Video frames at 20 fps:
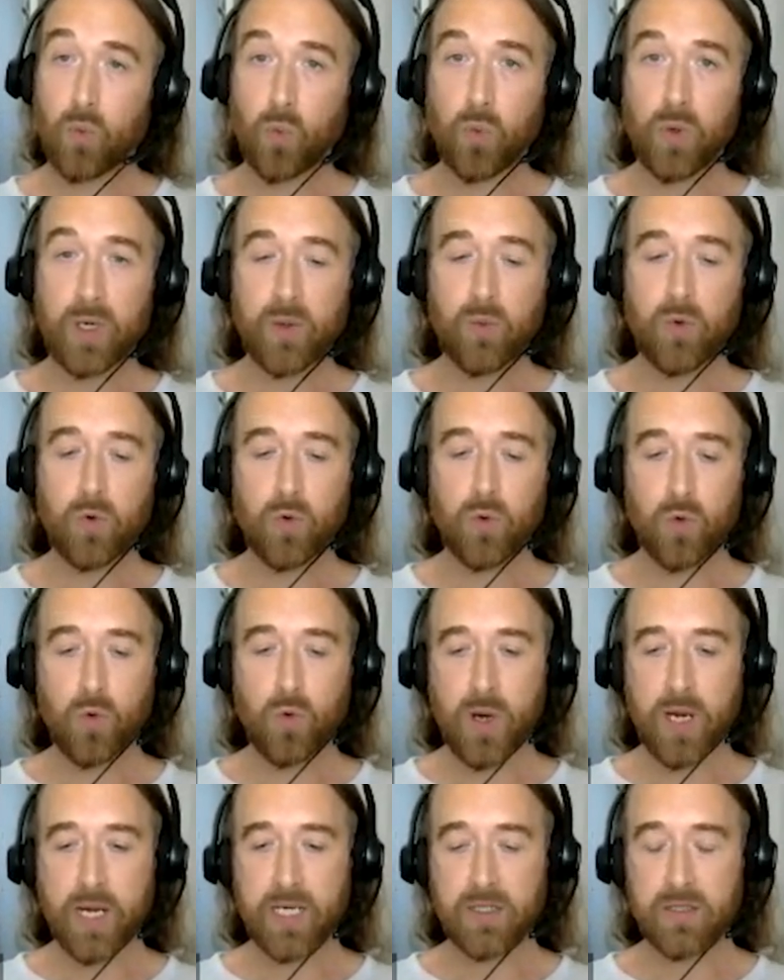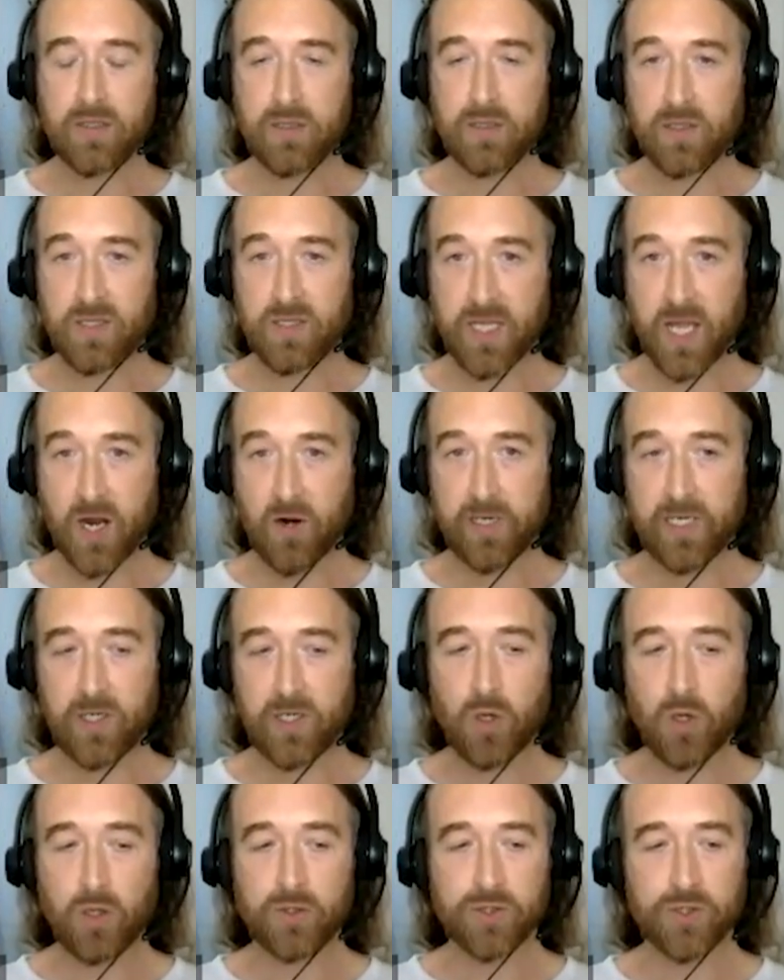We were always very
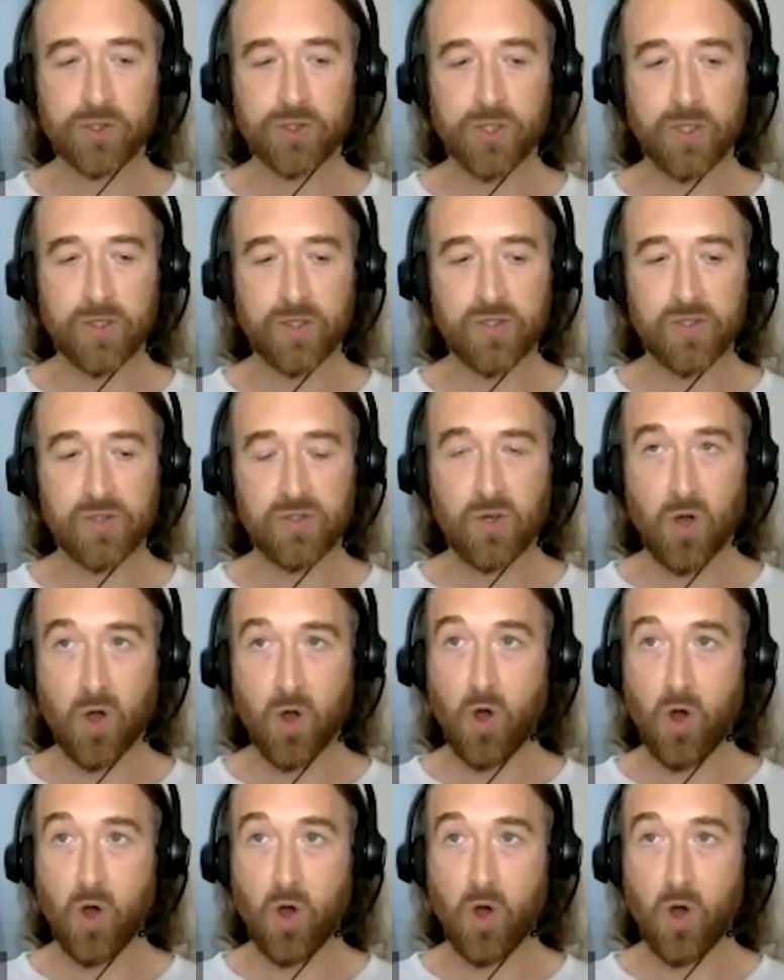conscious